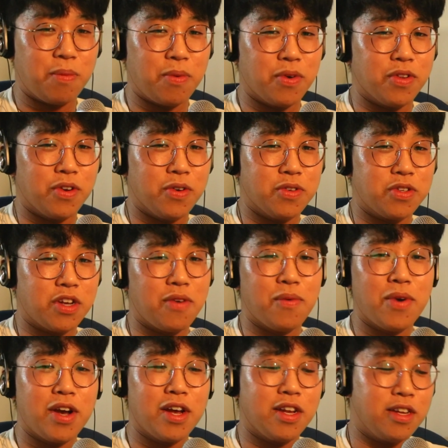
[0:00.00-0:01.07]
of those. I
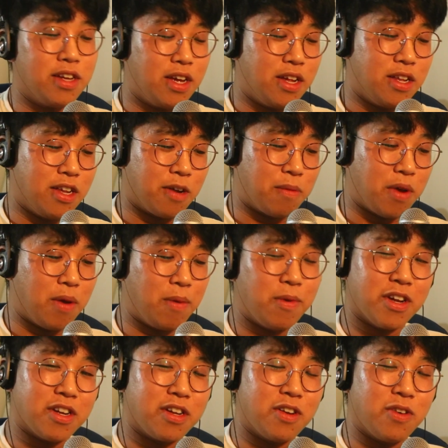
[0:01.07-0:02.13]
read like maybe
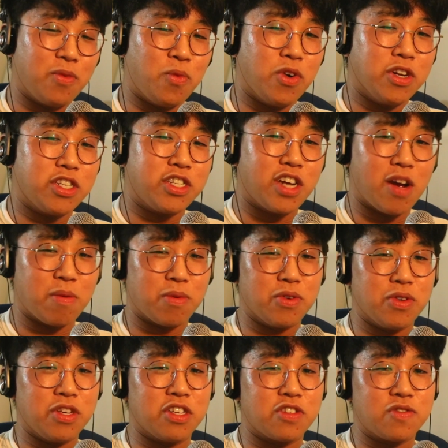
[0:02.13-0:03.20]
one chapter
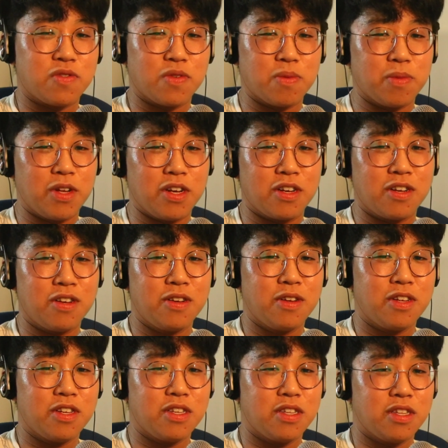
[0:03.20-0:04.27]
each from like
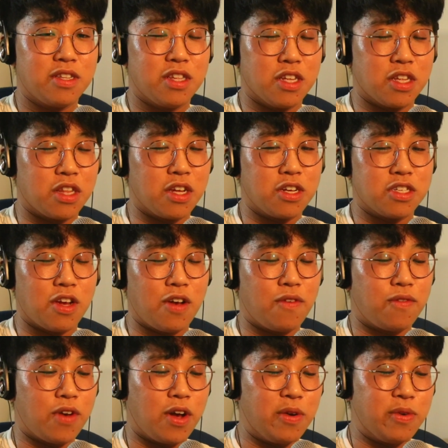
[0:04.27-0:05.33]
the things I
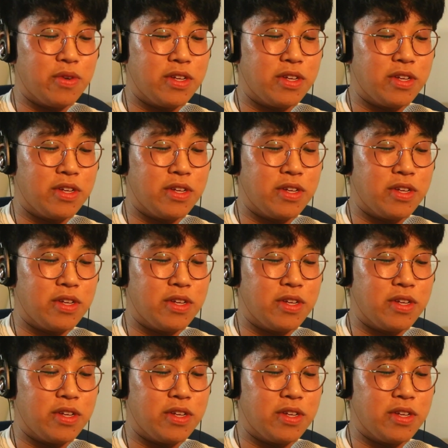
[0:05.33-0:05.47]
found